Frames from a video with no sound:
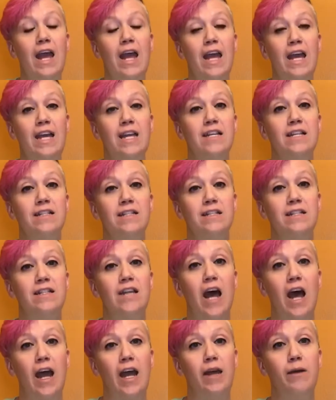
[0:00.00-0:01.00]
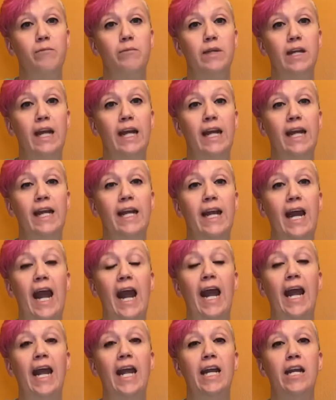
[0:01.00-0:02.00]
is typed in
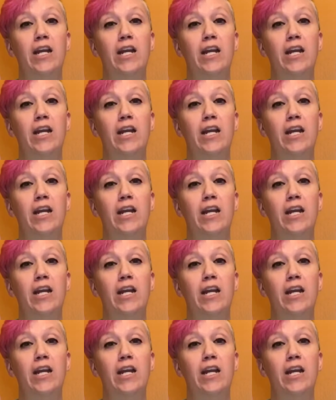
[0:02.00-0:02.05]
a